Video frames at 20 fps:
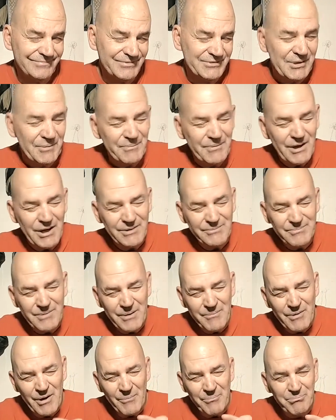Sometimes
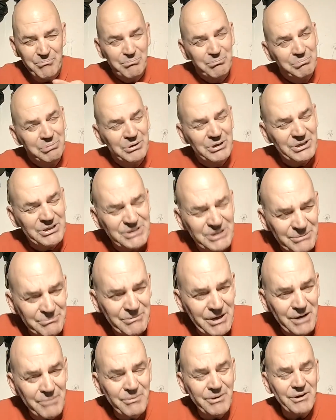maybe I'll push it
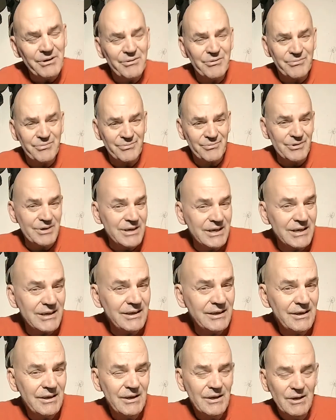maybe to 3,
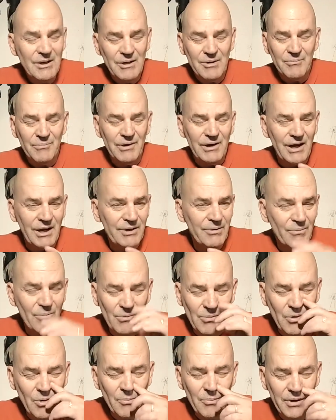but I
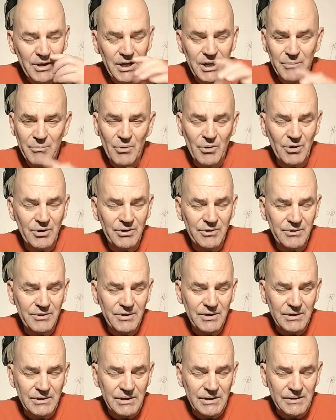don't go any more
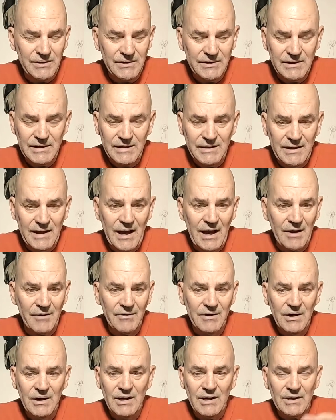than that,
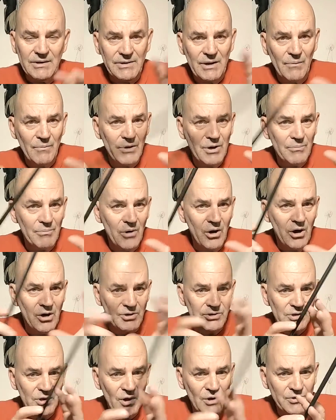because I want them all
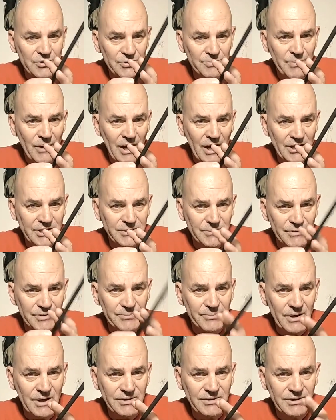as close as possible,
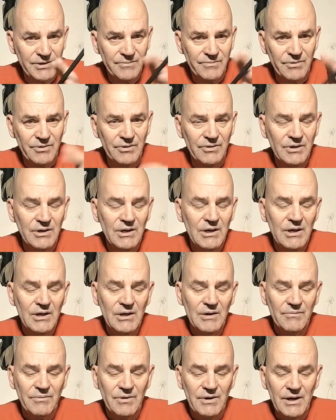especially for
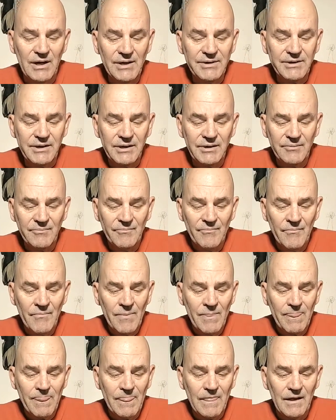hunting.
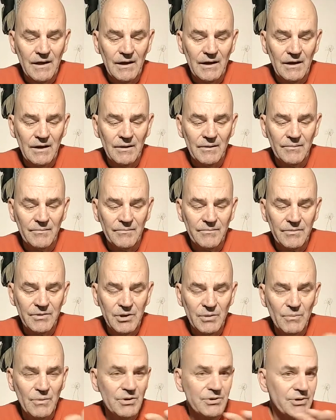
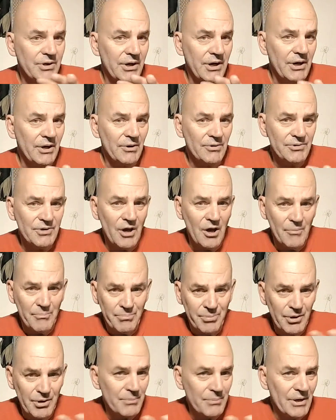You want your arrows all
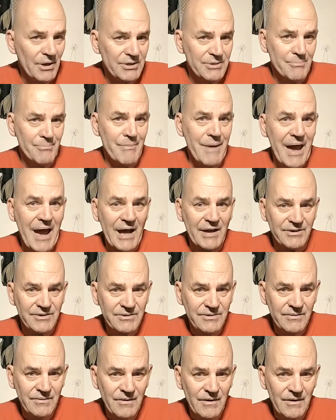pretty much matched.